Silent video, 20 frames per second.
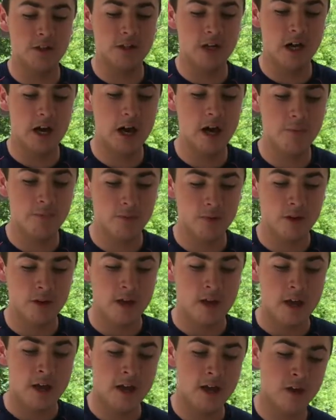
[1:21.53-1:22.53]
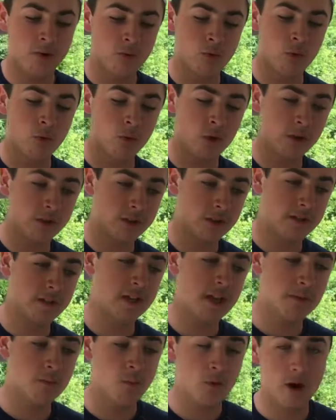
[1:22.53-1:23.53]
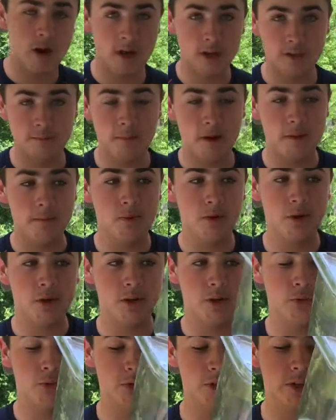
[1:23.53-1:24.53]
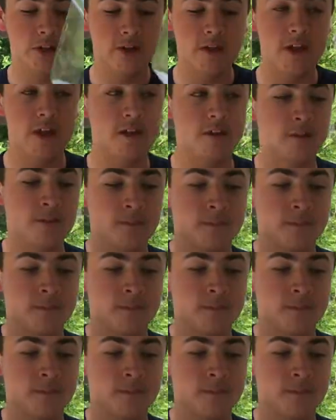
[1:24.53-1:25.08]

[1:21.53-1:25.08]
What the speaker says: top, and it will work the same way as by putting it with the lid.